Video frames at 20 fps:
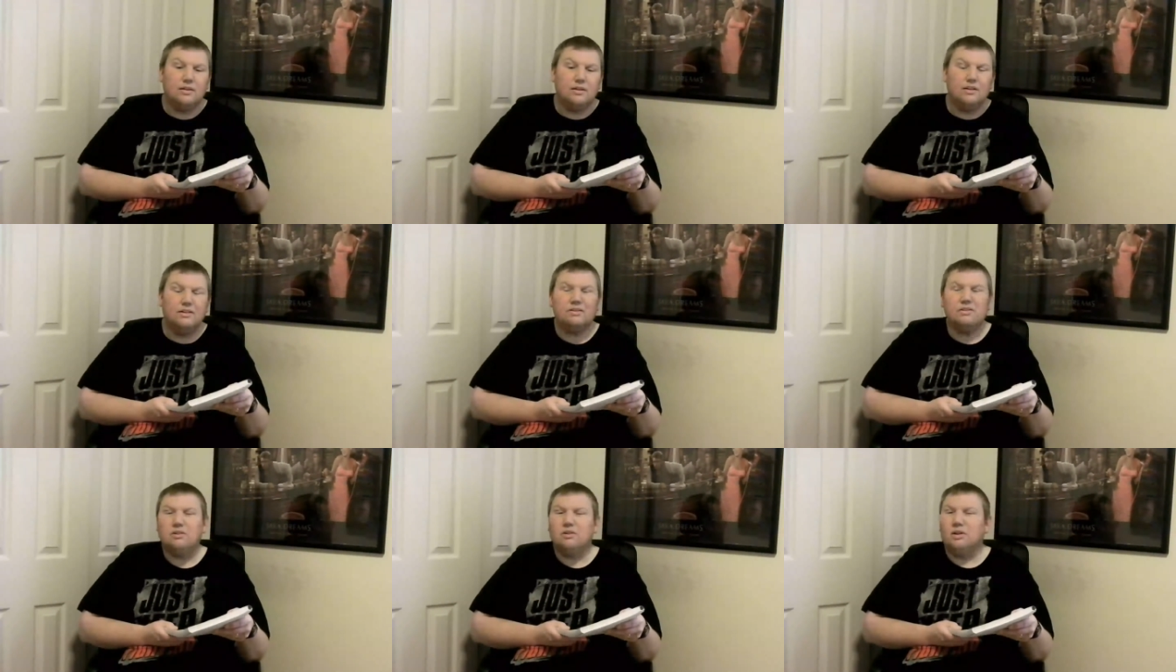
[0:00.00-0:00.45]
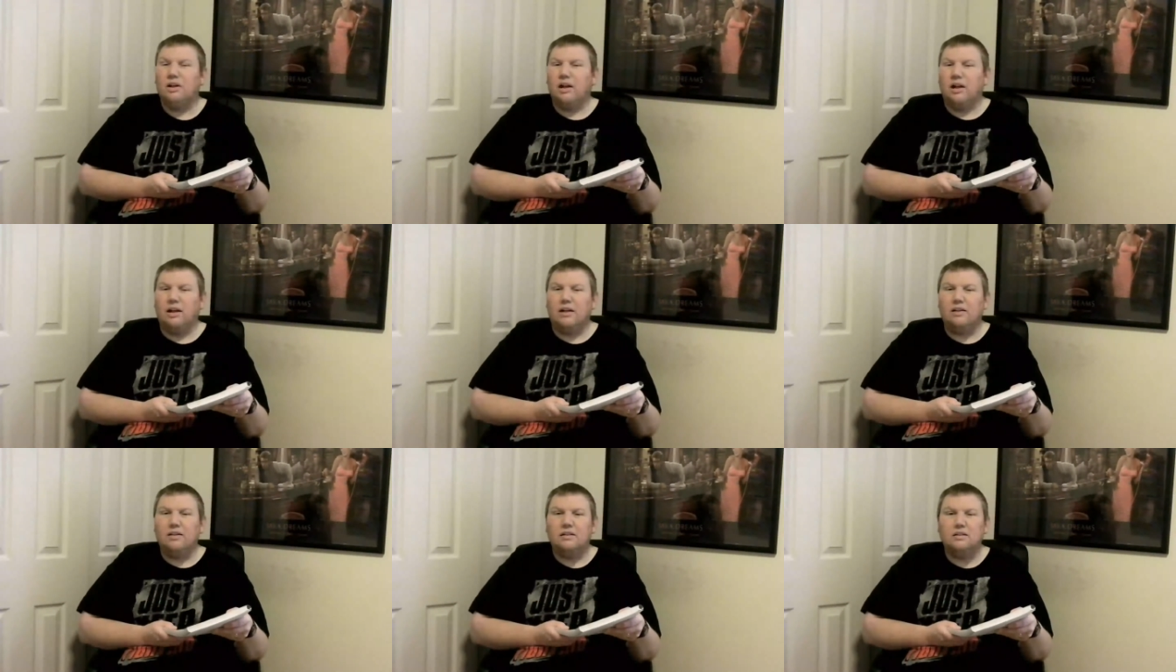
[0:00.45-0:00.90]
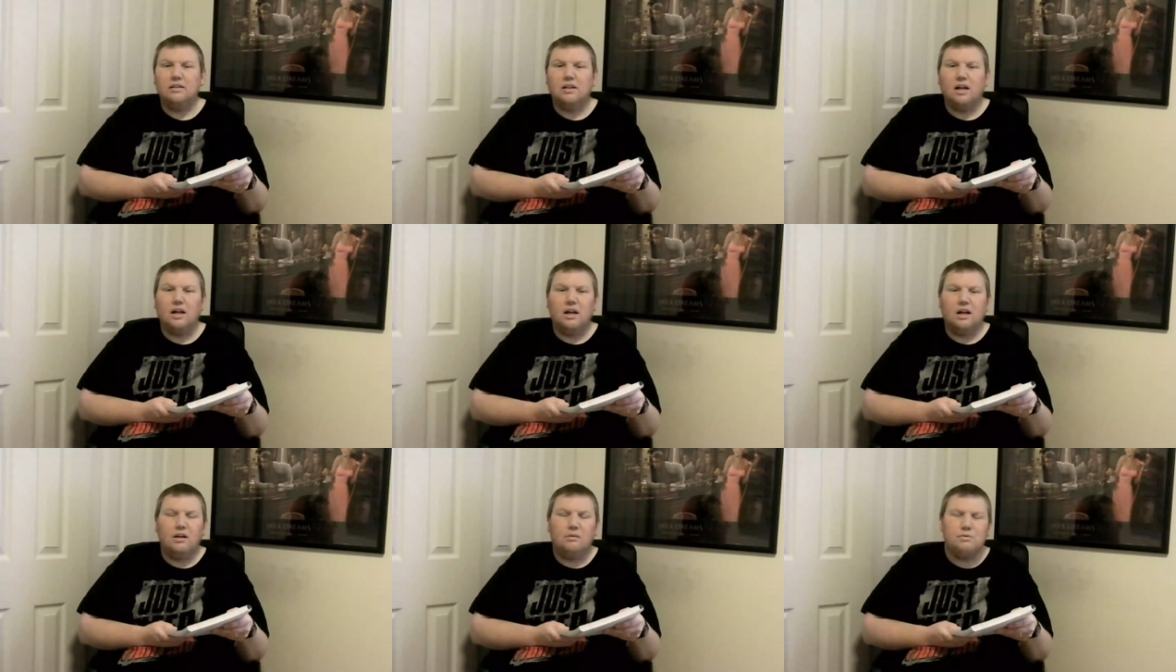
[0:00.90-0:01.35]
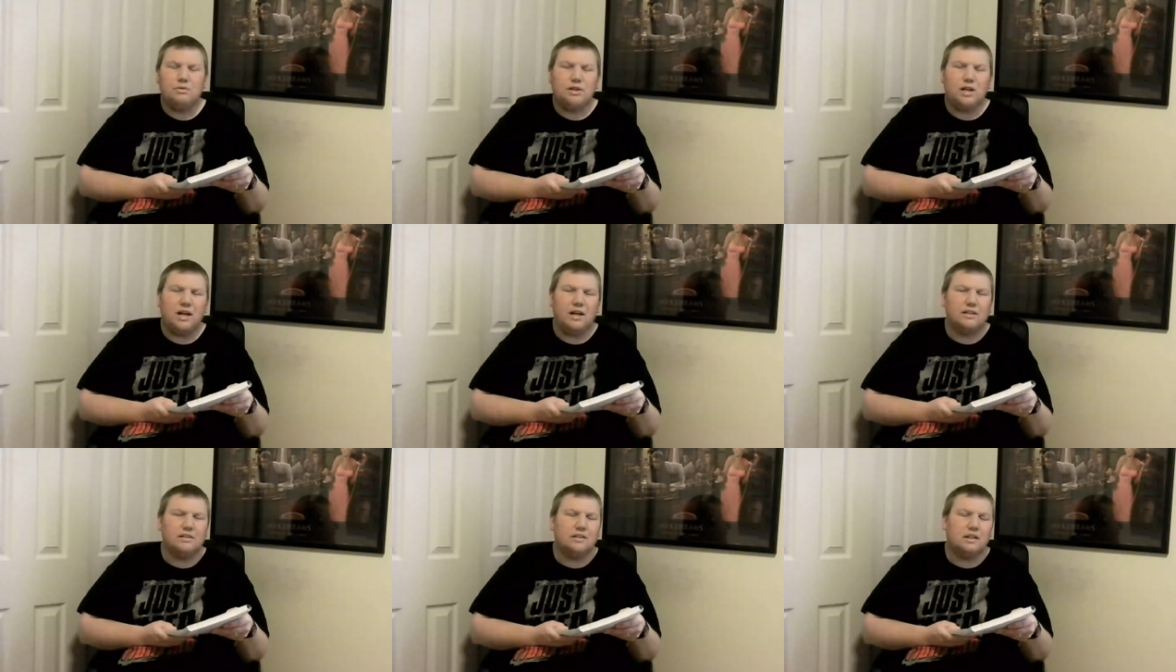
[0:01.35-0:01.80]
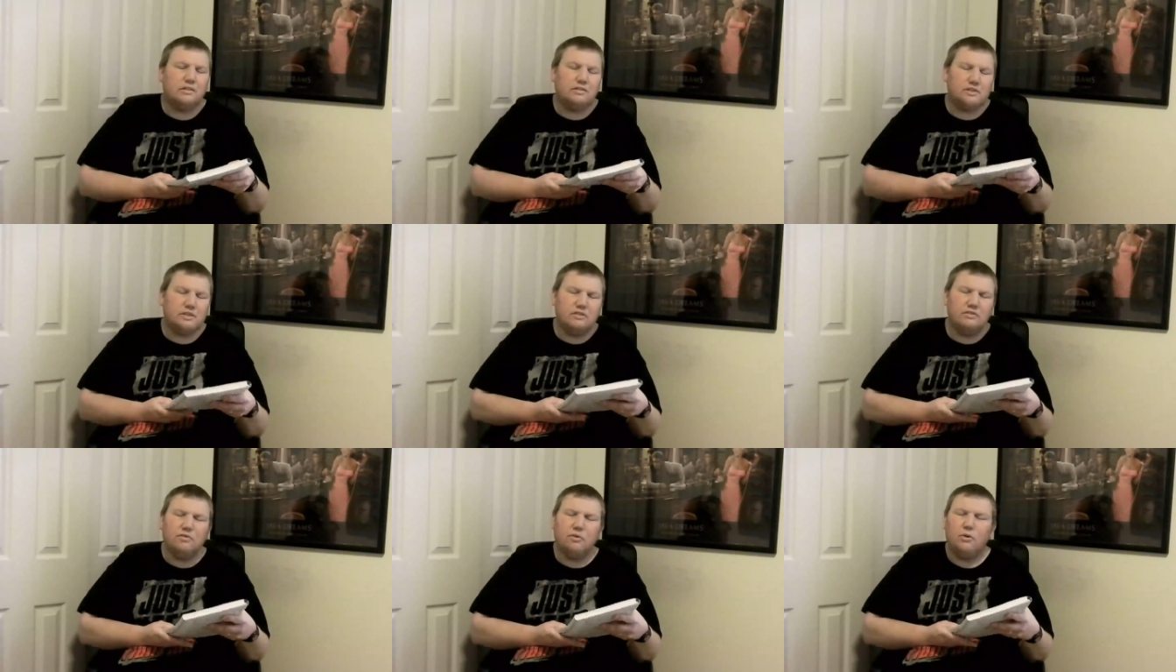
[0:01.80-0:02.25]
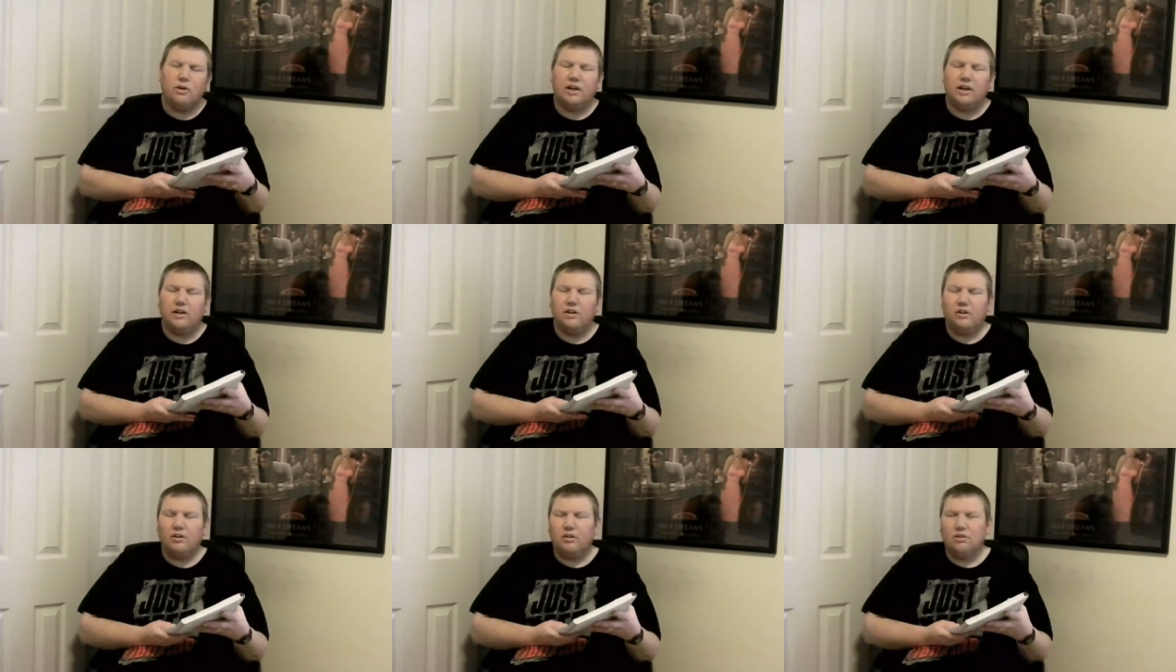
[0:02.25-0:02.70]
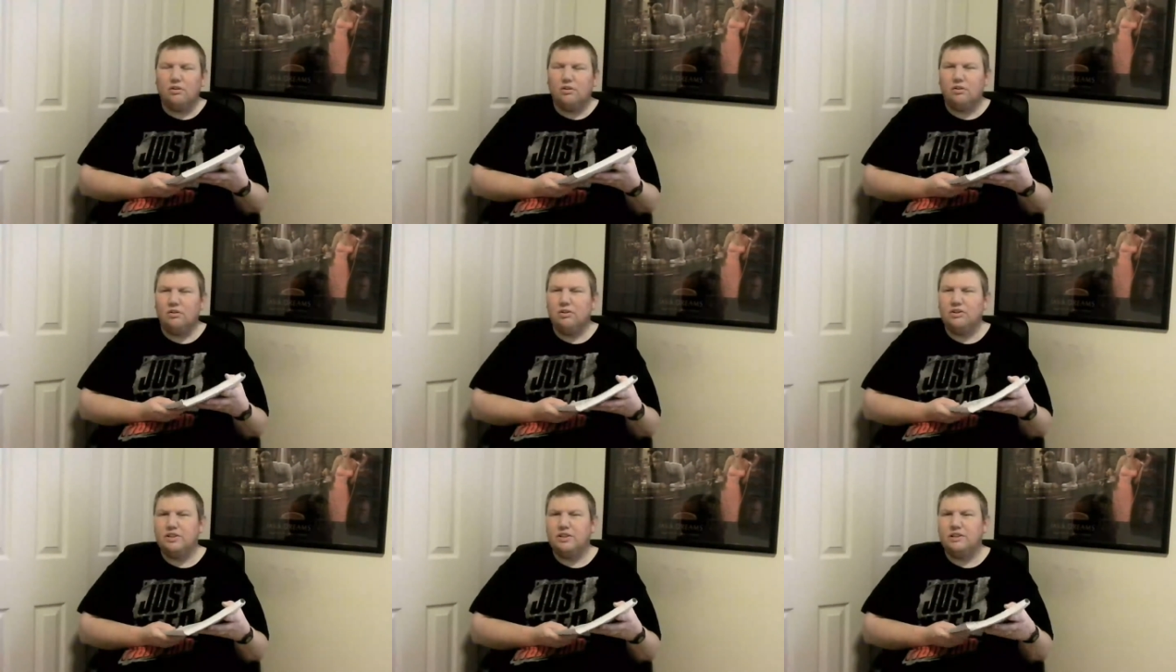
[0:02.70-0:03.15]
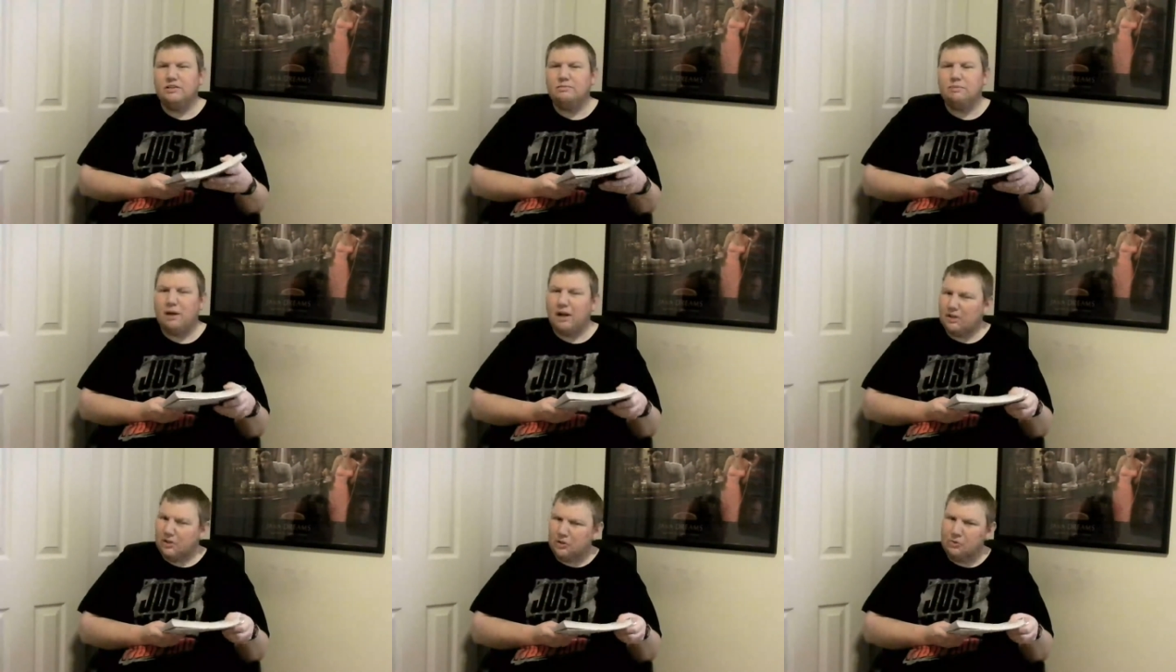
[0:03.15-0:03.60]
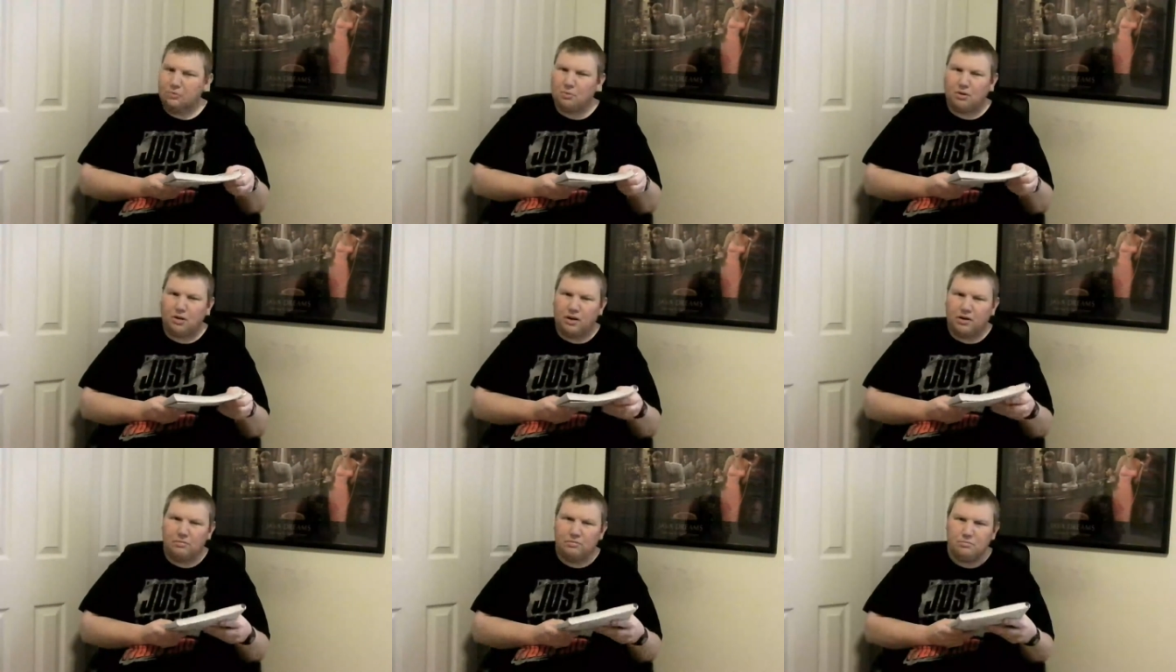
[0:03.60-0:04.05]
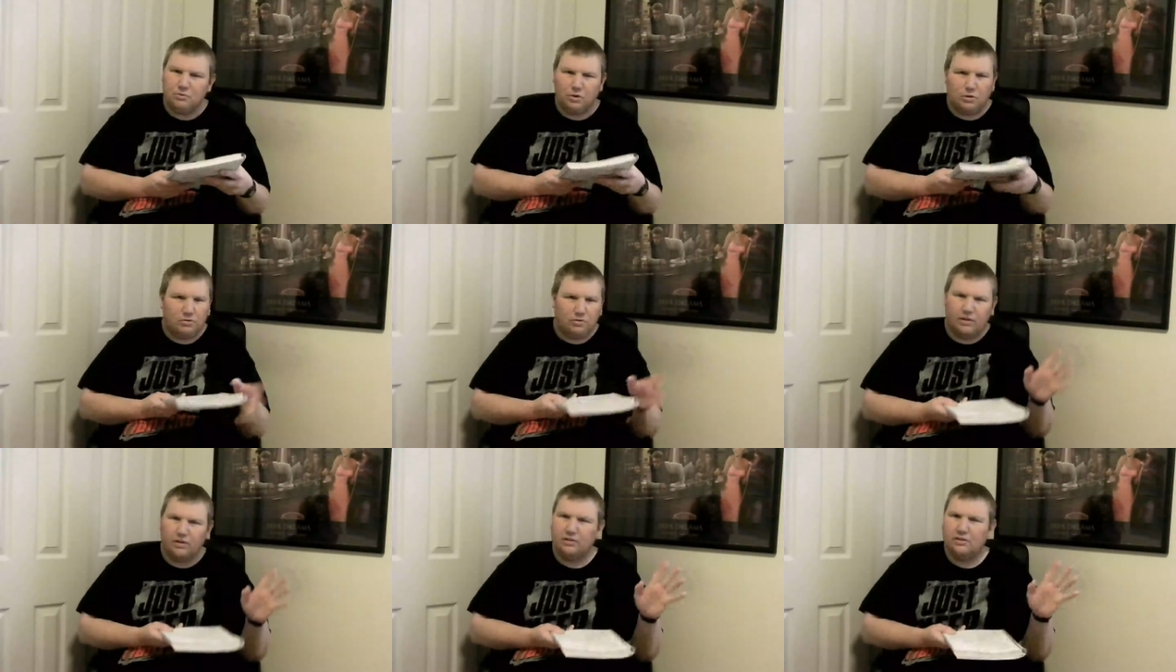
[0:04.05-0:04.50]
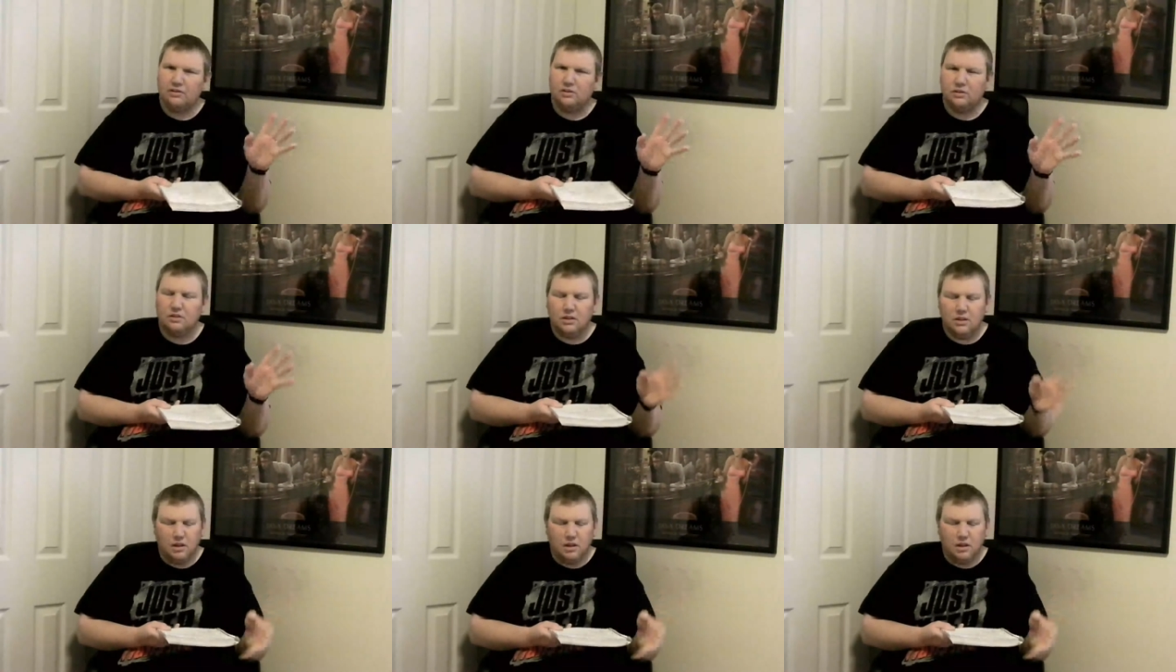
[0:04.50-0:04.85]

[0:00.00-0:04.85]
It was okay. Jazz, obviously 48-year-old. She's past her prime. No offense.